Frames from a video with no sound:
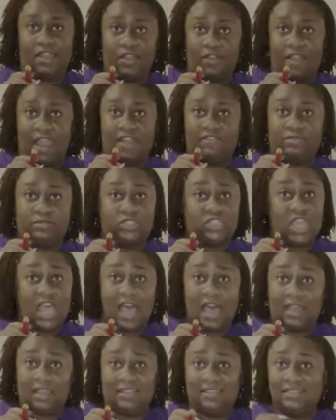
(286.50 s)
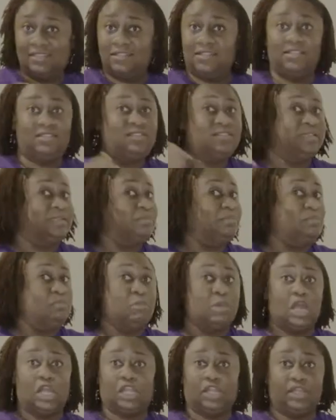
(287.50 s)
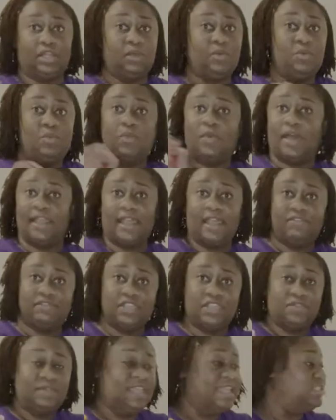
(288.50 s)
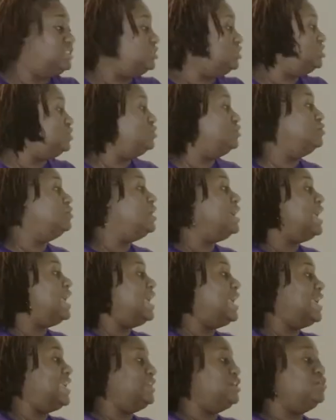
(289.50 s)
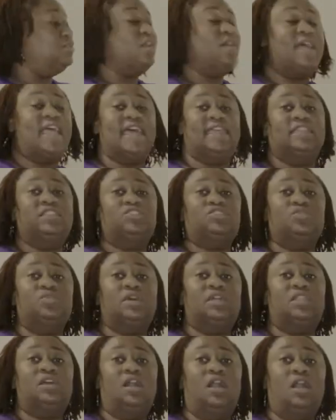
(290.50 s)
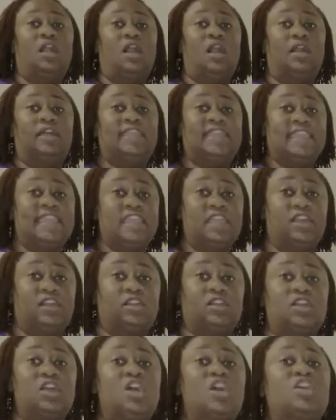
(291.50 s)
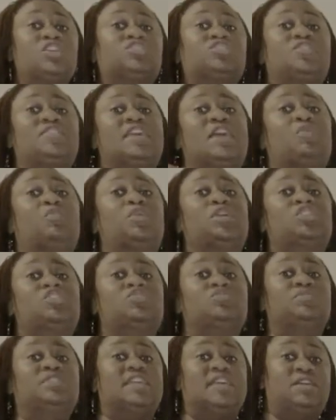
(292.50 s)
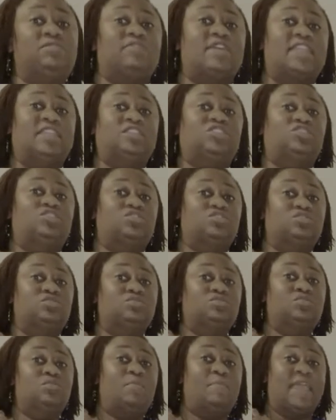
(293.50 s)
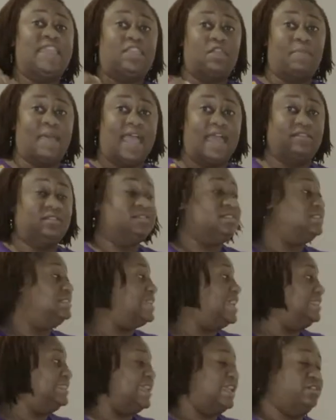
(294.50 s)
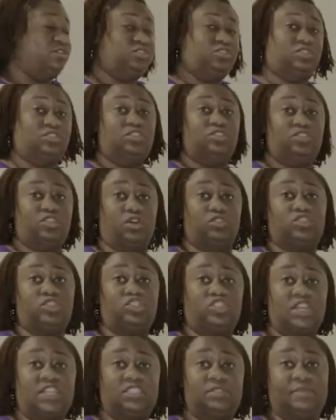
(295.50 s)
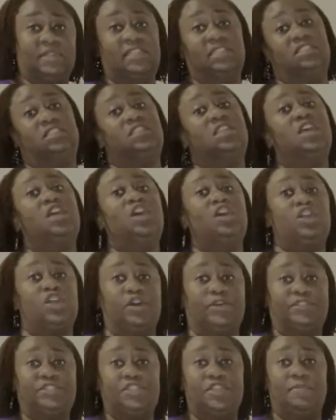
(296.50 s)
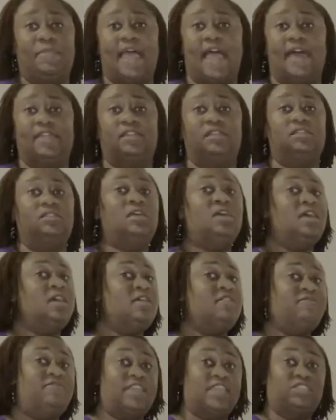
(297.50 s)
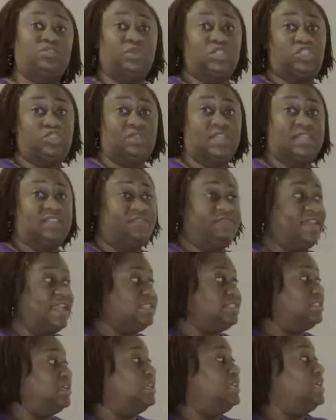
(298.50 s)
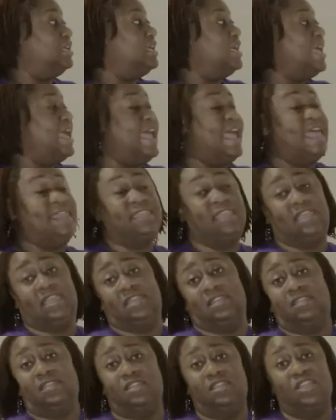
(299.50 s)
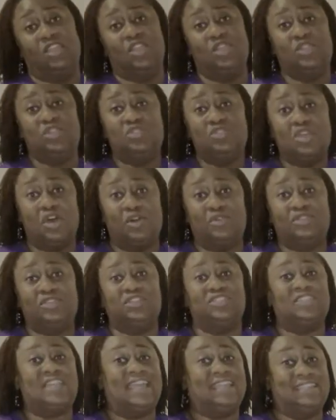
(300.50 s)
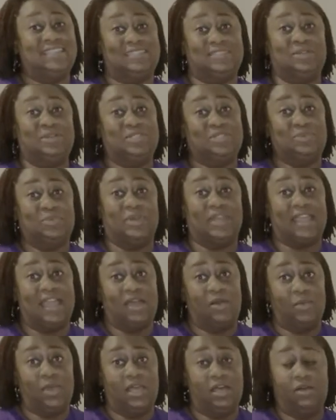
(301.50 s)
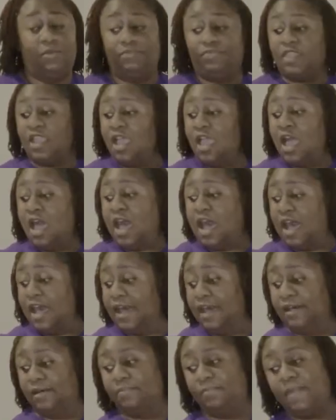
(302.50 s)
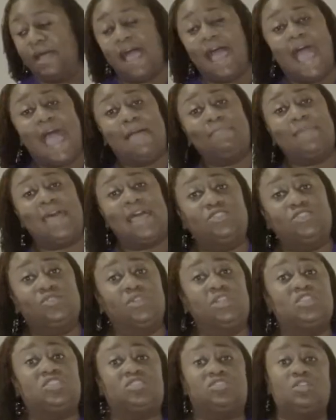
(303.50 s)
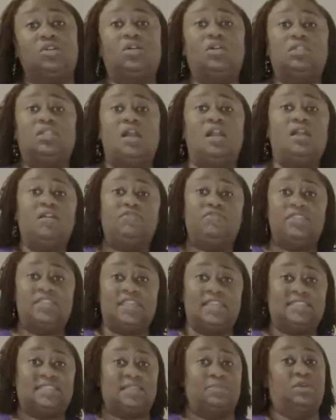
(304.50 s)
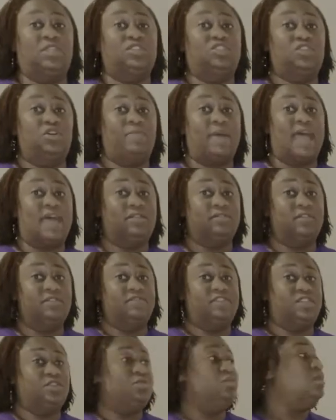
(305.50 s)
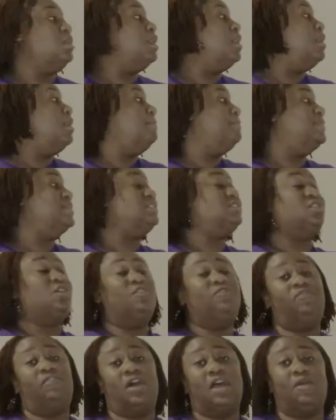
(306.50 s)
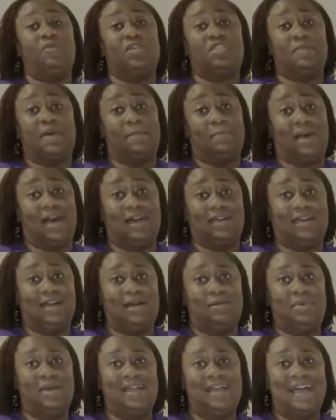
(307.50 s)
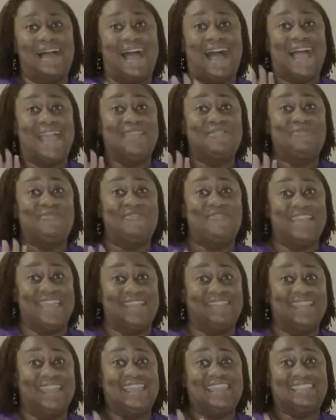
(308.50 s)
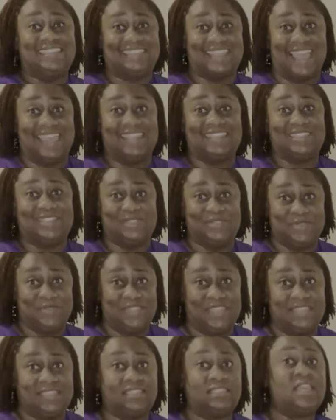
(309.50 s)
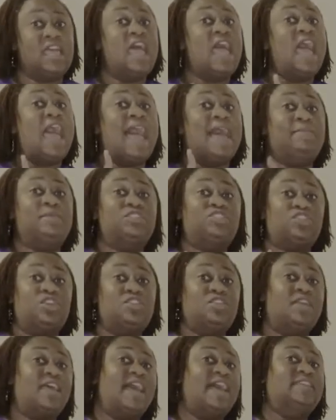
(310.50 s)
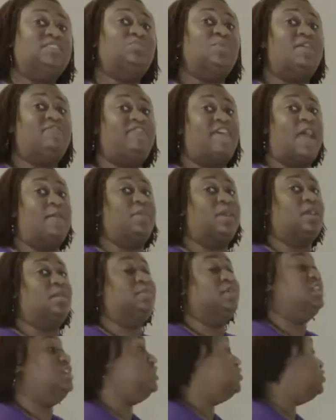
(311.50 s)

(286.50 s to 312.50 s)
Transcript: grab a chalk, marker, whatever you need to do, and you go ahead and do it on here. So then when you get ready to make your pattern, take those, those adjustments, go to your pattern, fix what you need to fix on it, and then you know your jacket is going to work out well. Um, I'm doing a sew along for this. I'm going to do a pattern review, but so far with my mock-up, I am very excited to do this. I'm going to show you guys what fabric I'm going to